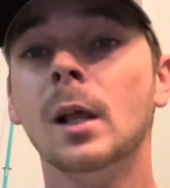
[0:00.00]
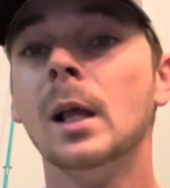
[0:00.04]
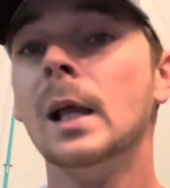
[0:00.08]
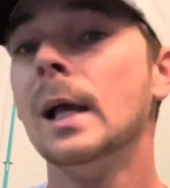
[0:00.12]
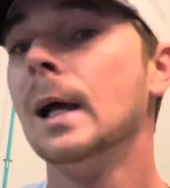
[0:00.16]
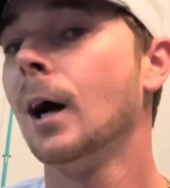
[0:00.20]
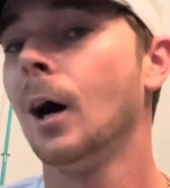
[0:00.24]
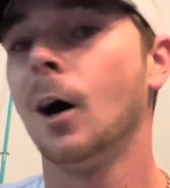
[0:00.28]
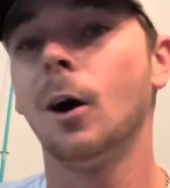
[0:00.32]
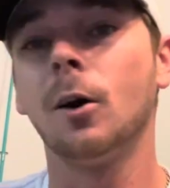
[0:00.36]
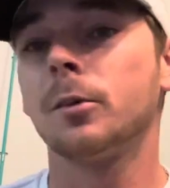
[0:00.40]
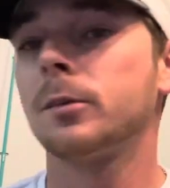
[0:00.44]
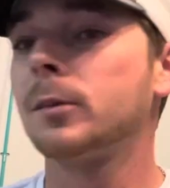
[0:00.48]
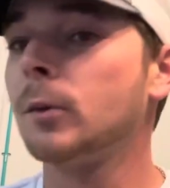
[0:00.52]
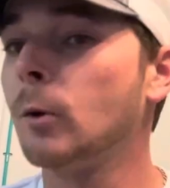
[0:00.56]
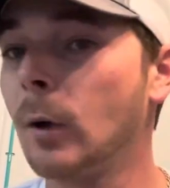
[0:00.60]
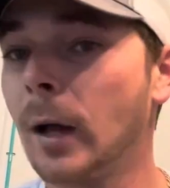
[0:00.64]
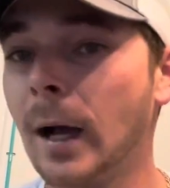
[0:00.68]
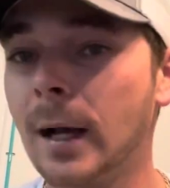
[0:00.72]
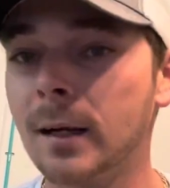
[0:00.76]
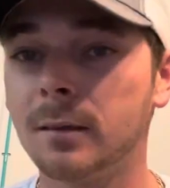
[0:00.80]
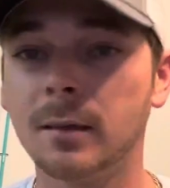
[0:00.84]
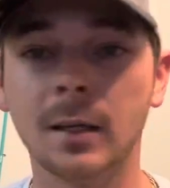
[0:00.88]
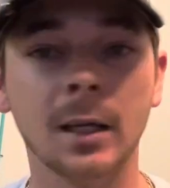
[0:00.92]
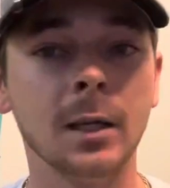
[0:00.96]
I also
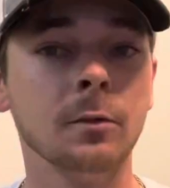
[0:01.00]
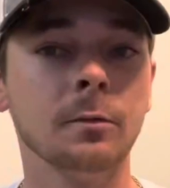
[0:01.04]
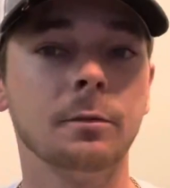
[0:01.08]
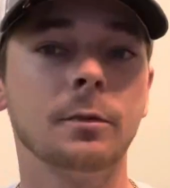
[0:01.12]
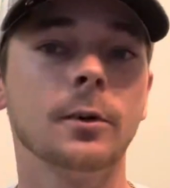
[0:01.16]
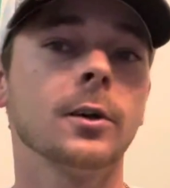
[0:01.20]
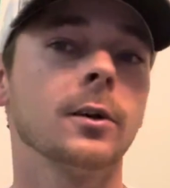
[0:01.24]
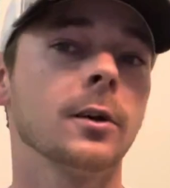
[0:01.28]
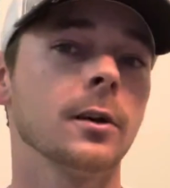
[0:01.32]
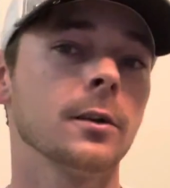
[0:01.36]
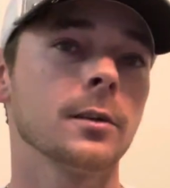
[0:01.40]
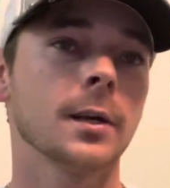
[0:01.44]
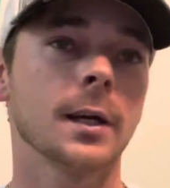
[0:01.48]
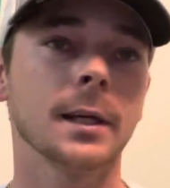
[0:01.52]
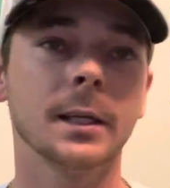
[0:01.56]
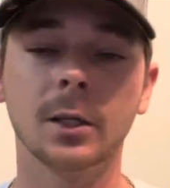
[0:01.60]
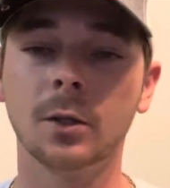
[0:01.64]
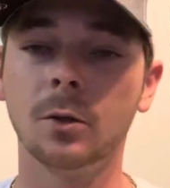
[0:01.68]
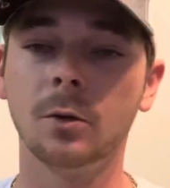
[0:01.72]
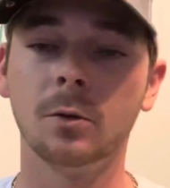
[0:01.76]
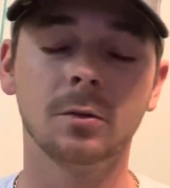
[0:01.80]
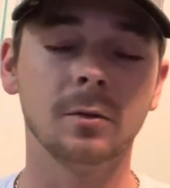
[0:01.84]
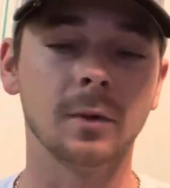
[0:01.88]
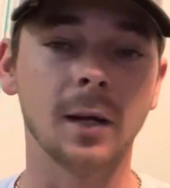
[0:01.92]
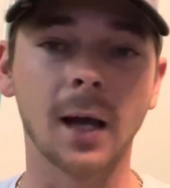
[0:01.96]
got 10 footers I
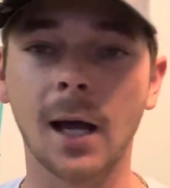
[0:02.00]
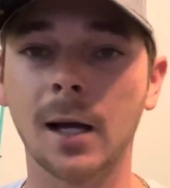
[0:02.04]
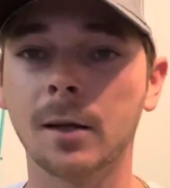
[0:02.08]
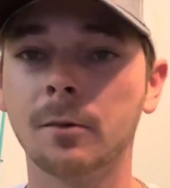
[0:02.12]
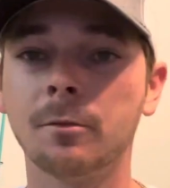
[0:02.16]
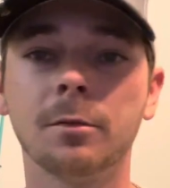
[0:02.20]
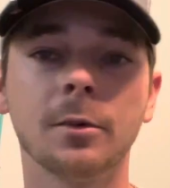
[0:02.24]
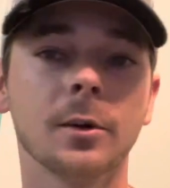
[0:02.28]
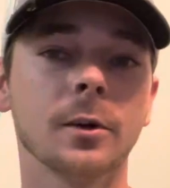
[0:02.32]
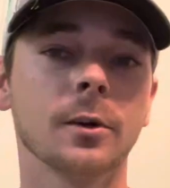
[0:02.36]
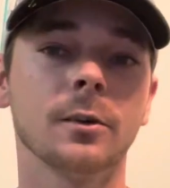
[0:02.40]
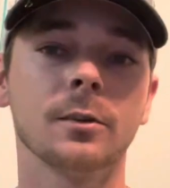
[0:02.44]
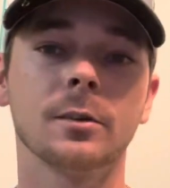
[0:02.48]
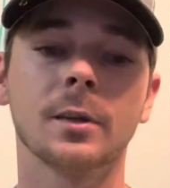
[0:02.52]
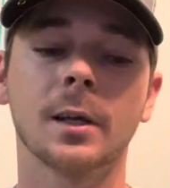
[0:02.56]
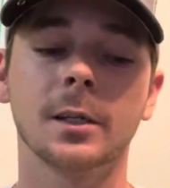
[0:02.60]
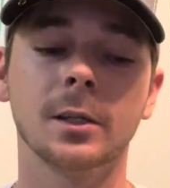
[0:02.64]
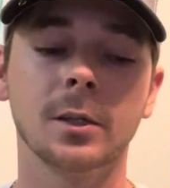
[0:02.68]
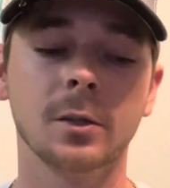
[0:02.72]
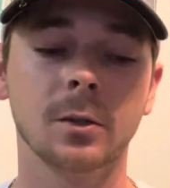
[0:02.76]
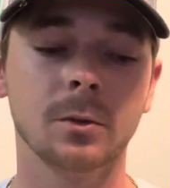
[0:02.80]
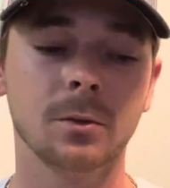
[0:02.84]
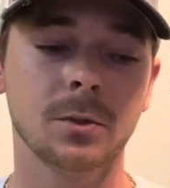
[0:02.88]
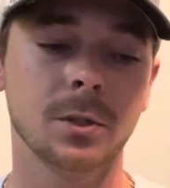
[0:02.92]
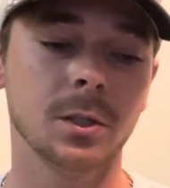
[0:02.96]
use, 9 footers I
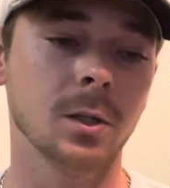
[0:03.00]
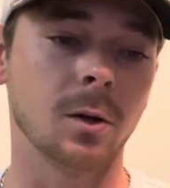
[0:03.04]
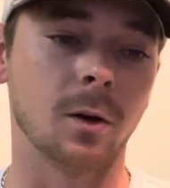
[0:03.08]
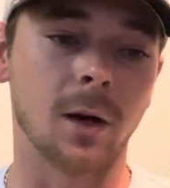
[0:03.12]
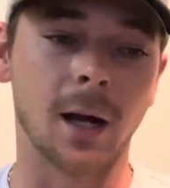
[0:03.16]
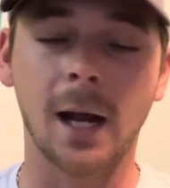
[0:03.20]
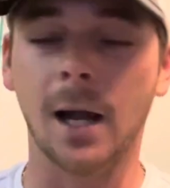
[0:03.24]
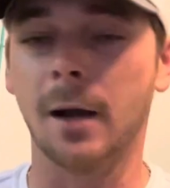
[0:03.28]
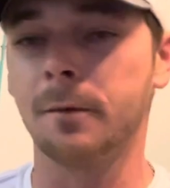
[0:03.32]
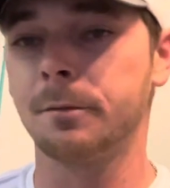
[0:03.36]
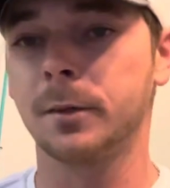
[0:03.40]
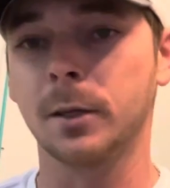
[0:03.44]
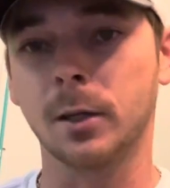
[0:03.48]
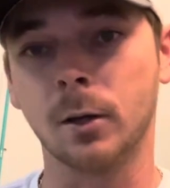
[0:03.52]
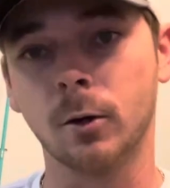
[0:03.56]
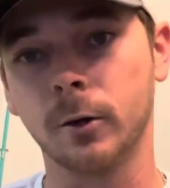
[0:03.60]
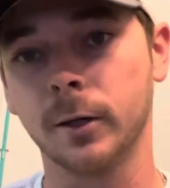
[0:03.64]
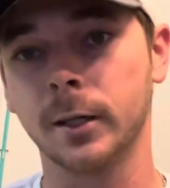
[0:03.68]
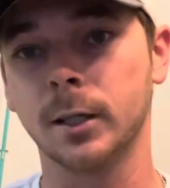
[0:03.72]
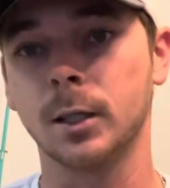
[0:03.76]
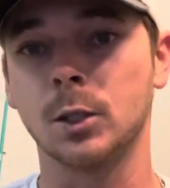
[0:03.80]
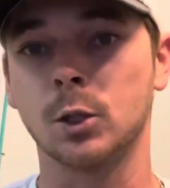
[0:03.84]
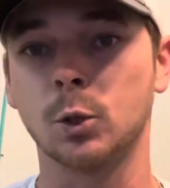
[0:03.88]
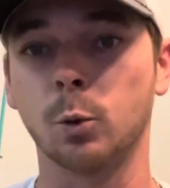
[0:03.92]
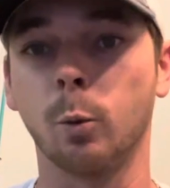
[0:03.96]
use. You don't have to go
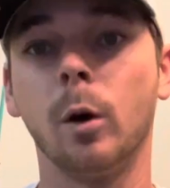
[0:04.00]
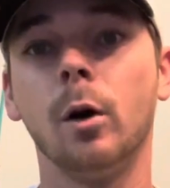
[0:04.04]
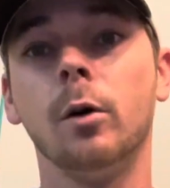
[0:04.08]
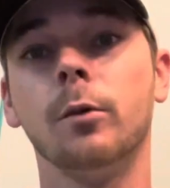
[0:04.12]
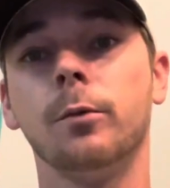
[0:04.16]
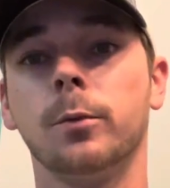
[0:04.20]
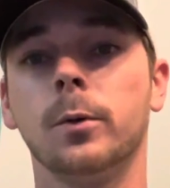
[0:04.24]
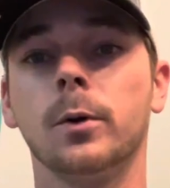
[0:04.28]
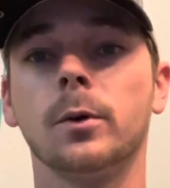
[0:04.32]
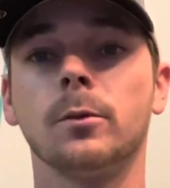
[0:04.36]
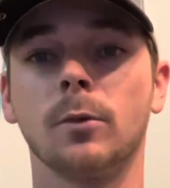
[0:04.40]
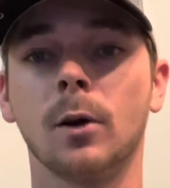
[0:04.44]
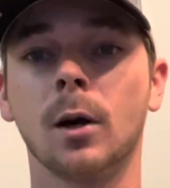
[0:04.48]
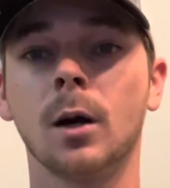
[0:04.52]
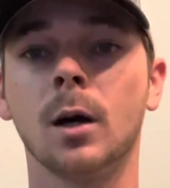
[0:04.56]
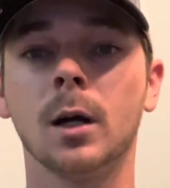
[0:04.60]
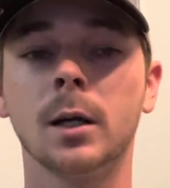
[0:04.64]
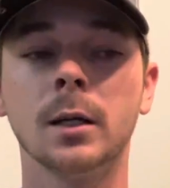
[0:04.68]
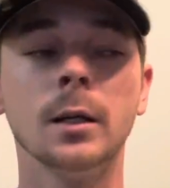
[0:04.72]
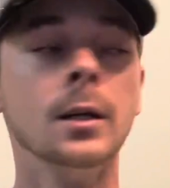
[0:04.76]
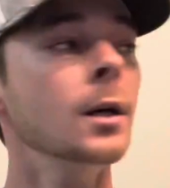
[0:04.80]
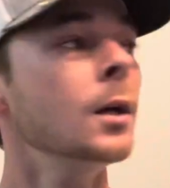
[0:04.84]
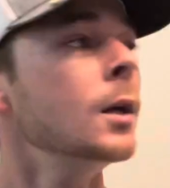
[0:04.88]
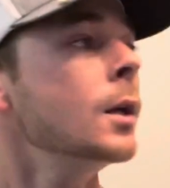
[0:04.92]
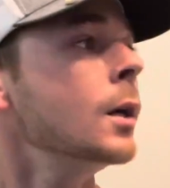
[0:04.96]
get a 12-foot
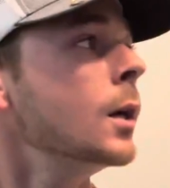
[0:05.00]
rod.